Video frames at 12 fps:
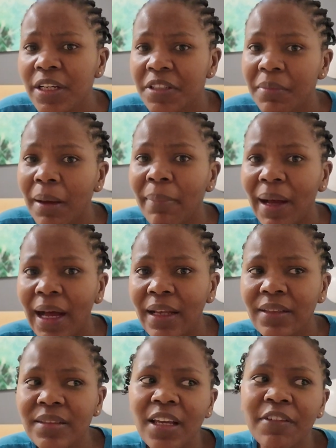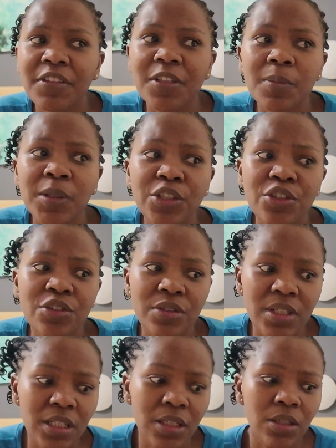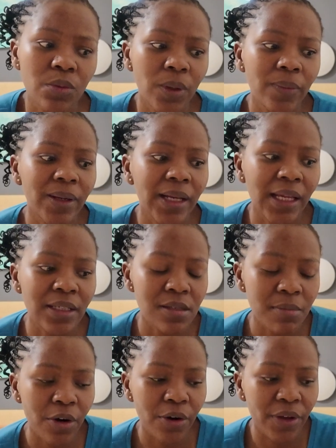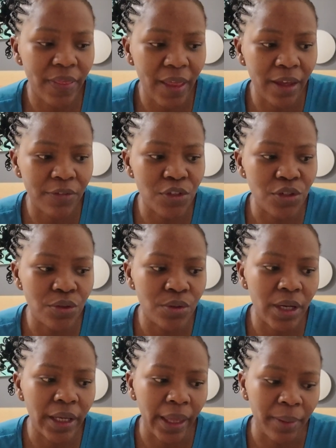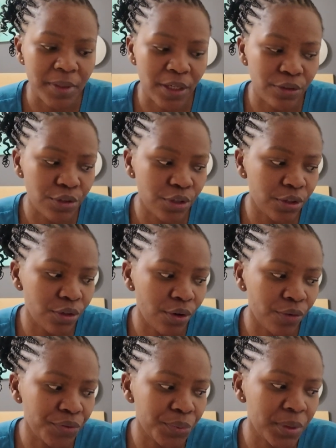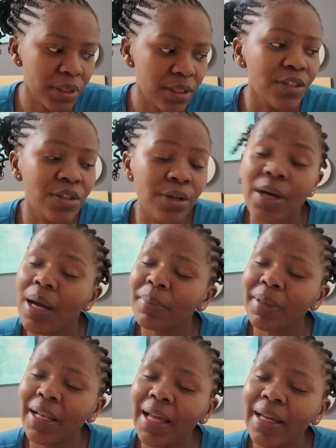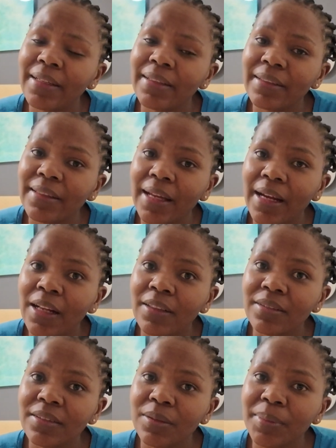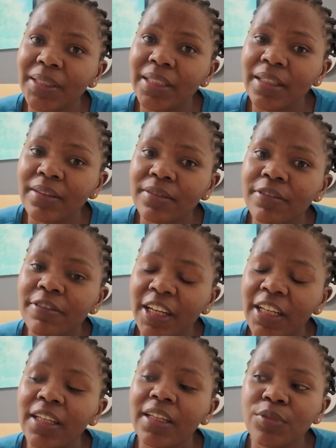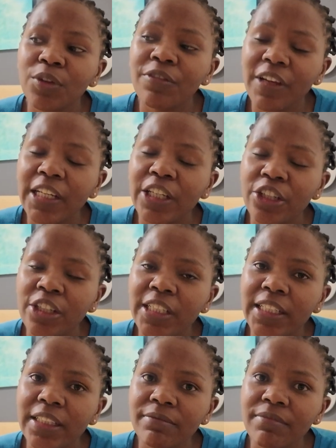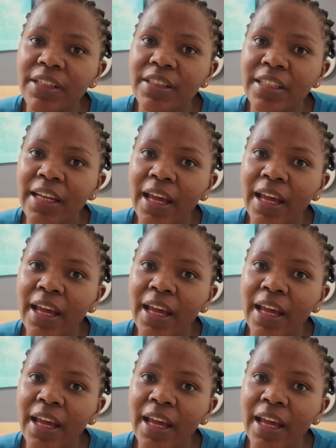because my pilots have a split duty when we land tomorrow, and they have to do a Cape Town turn afterwards. So I'm glad that I'll still be done fairly early in the